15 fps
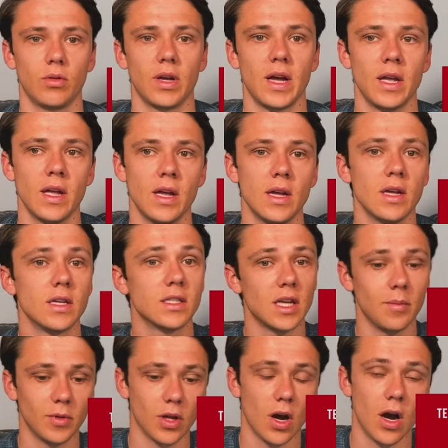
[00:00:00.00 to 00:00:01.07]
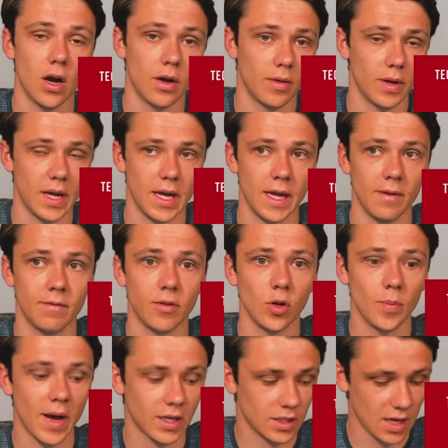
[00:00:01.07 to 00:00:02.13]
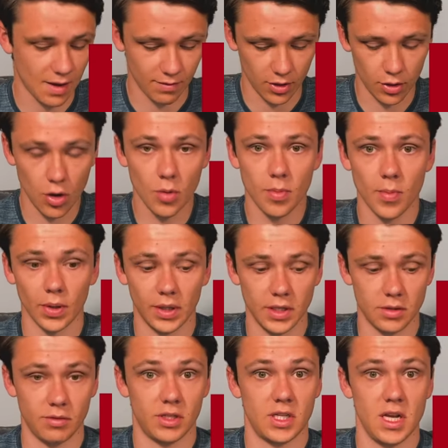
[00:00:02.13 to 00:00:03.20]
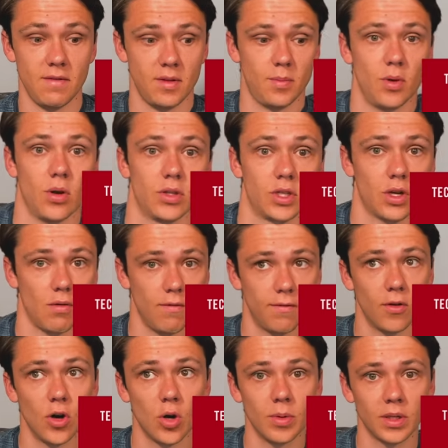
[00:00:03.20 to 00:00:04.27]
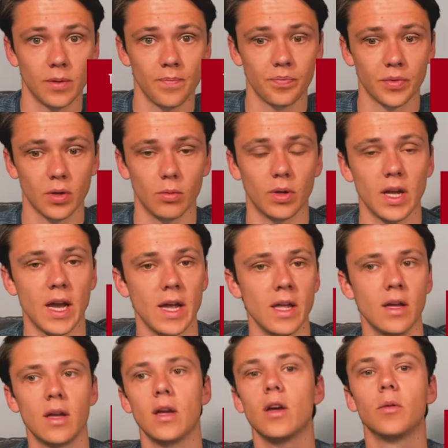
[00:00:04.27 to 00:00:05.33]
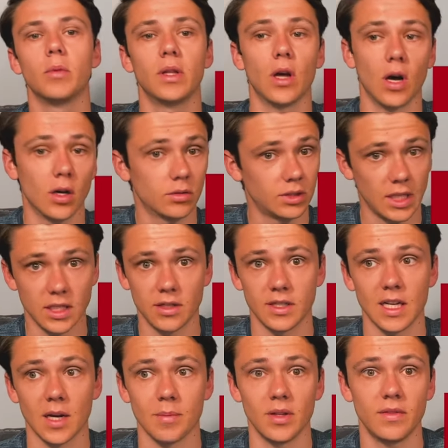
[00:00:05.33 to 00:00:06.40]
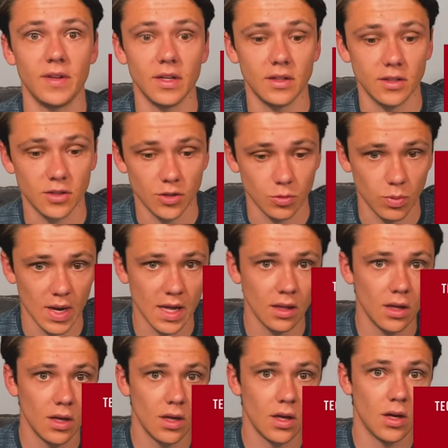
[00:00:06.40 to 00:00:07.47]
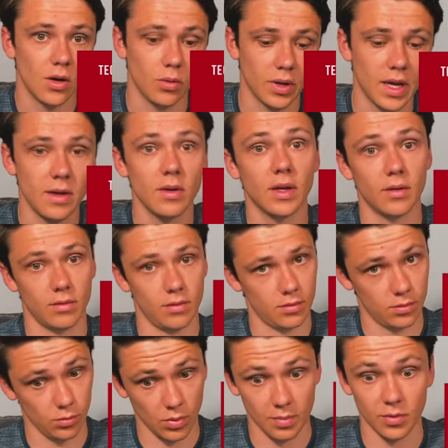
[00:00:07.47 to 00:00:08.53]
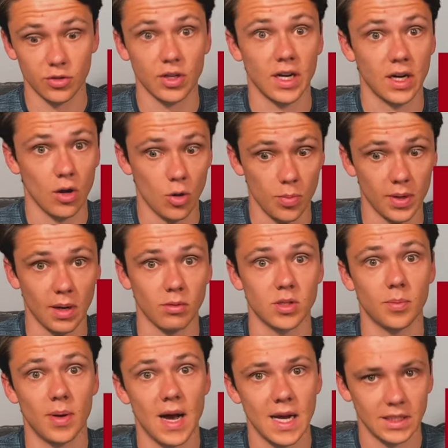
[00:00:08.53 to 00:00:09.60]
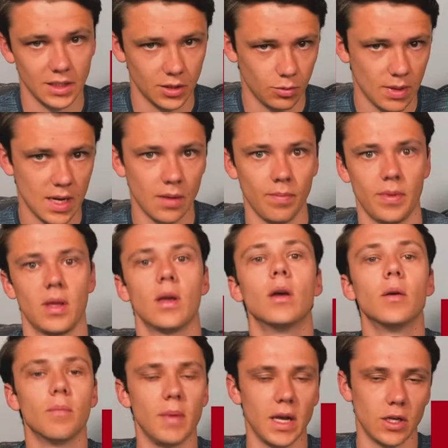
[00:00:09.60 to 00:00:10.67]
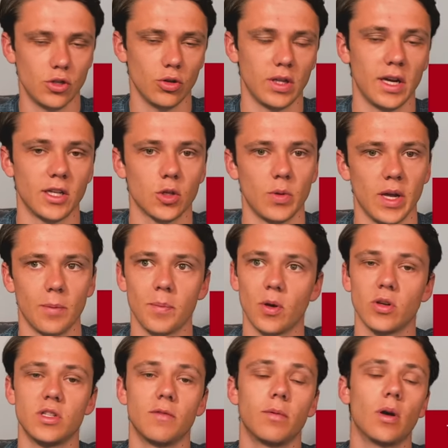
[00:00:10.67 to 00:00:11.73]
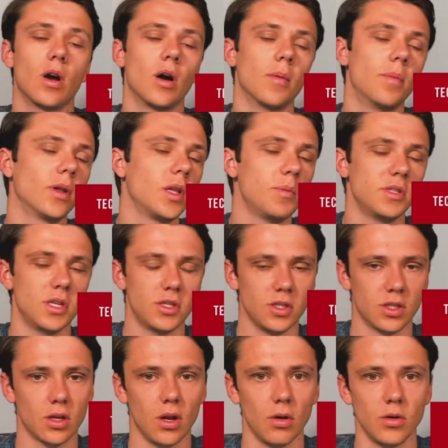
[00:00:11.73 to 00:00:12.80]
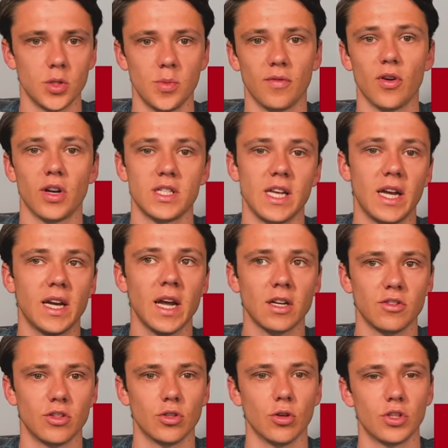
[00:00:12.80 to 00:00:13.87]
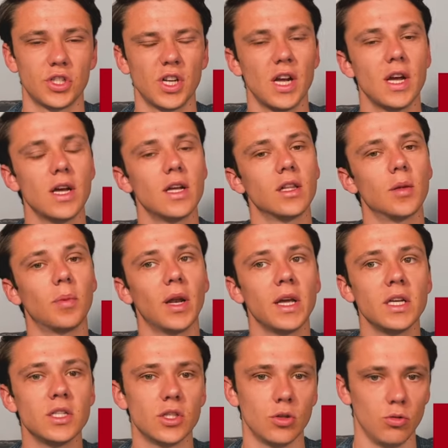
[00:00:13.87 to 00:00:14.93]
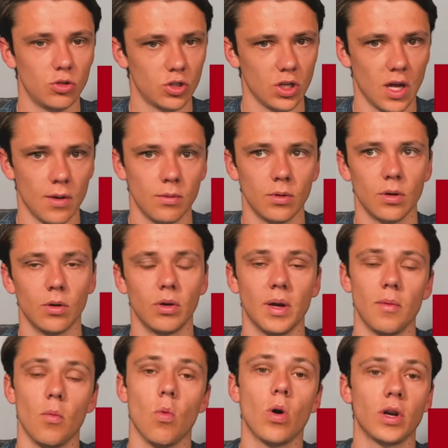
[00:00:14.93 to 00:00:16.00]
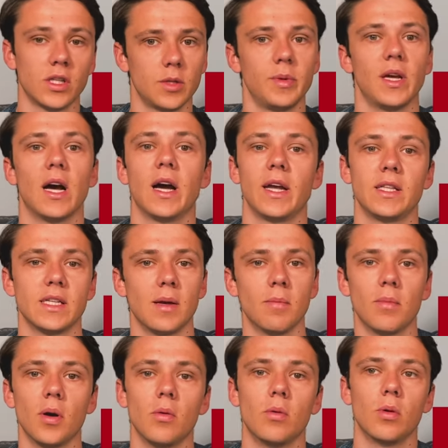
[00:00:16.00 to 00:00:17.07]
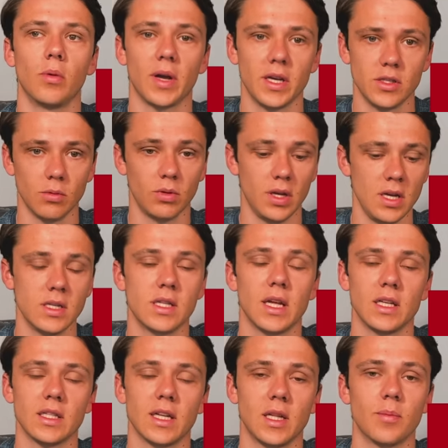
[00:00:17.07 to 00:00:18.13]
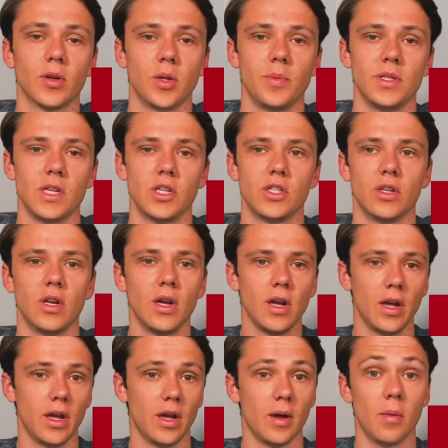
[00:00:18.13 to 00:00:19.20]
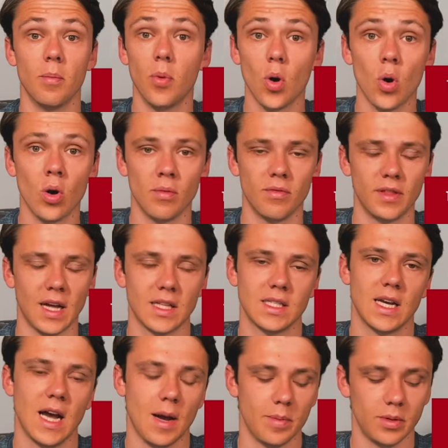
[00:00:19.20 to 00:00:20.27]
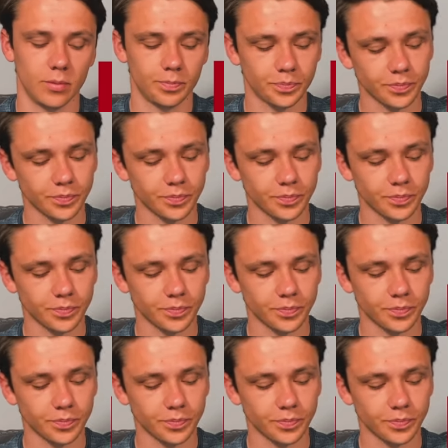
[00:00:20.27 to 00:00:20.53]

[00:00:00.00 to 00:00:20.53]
Okay, same with our fullbacks having an open body to receive the ball to go forward. Okay, with our centre attack midfielders as well. Okay, when we're trying to open out a pass as well, making sure that it's quick. Because if our body position is closed and we've got to take an extra touch, the play is too slow. Okay, we want it to be high tempo. Okay, so these things like the body position are important for that to happen.